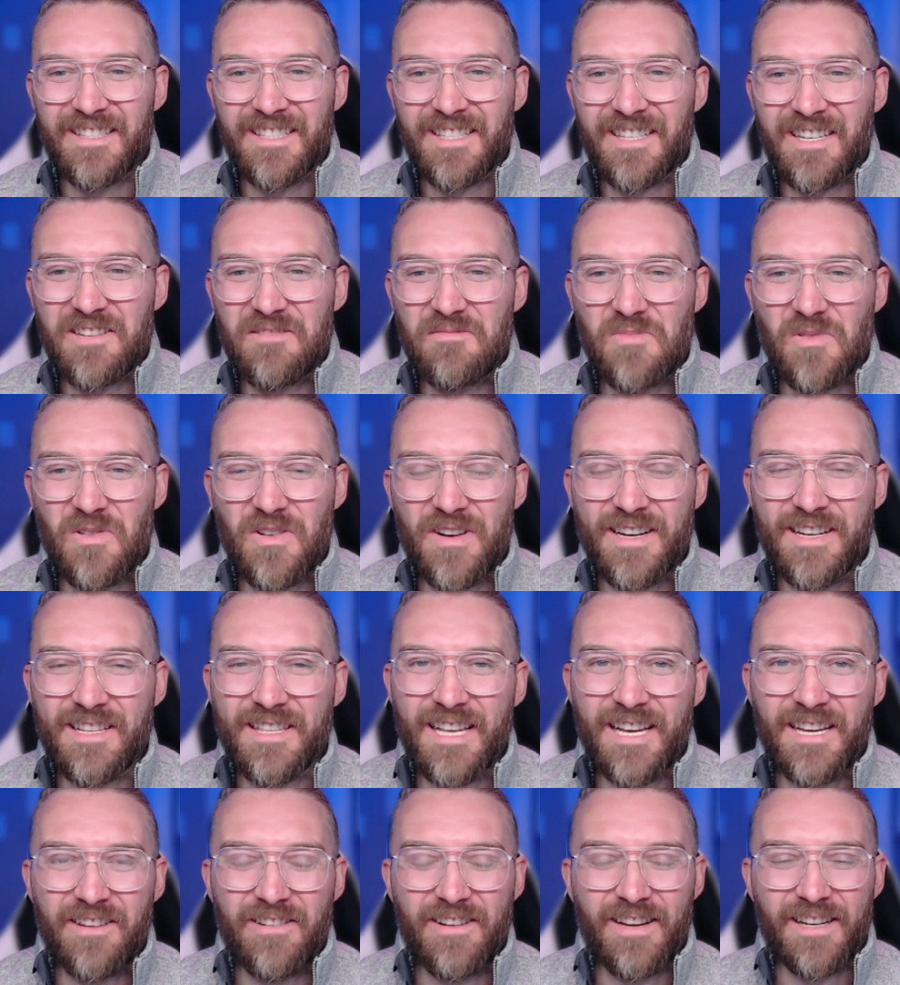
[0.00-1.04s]
that's a good point. And
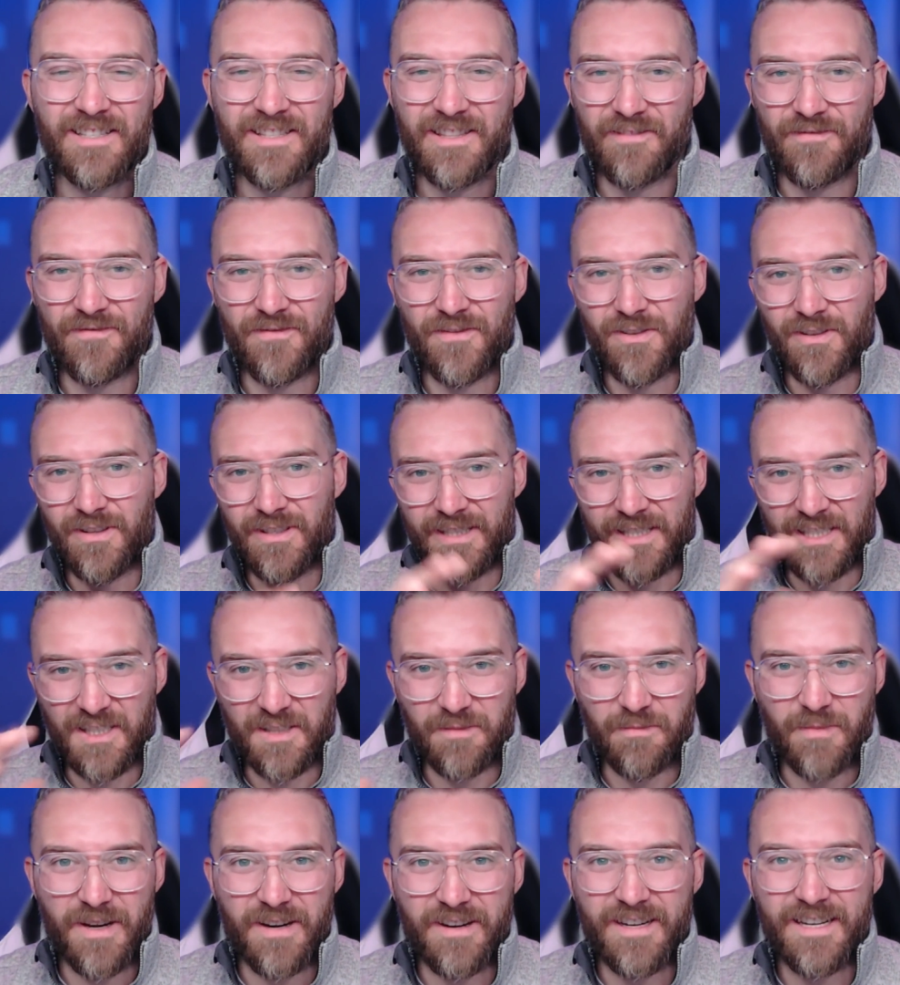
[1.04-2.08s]
then you get the full
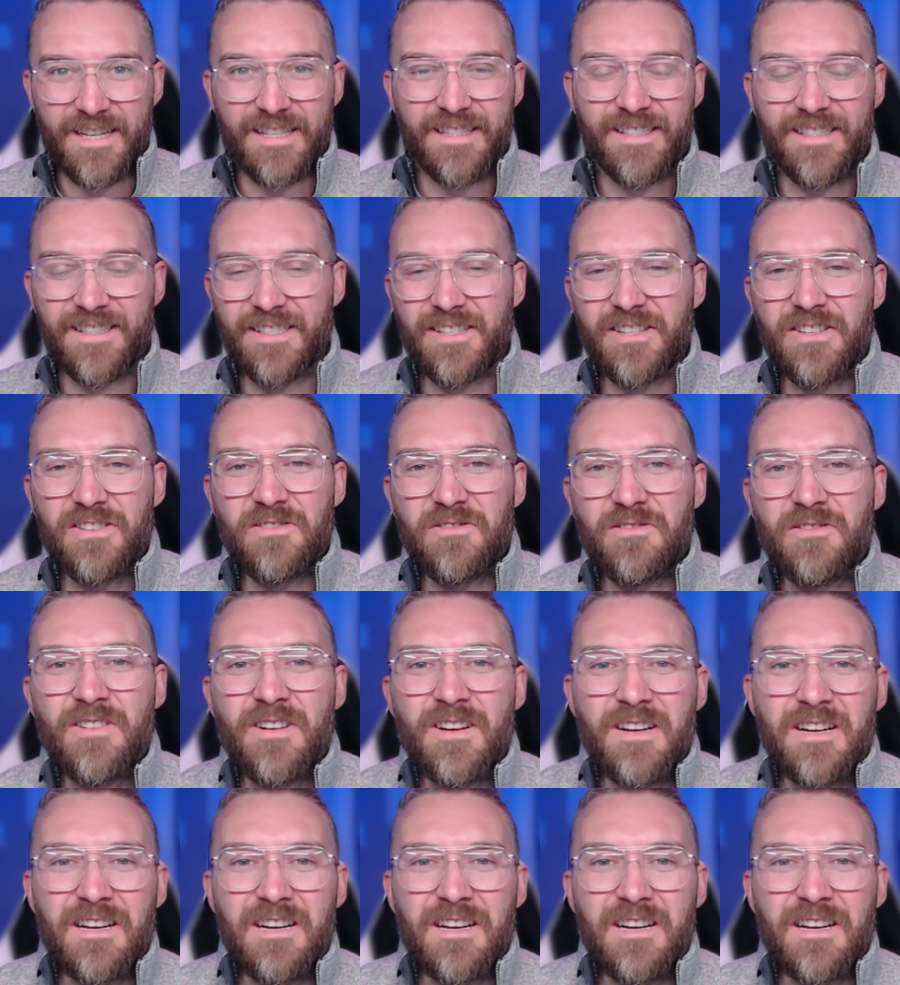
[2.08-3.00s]
experience too.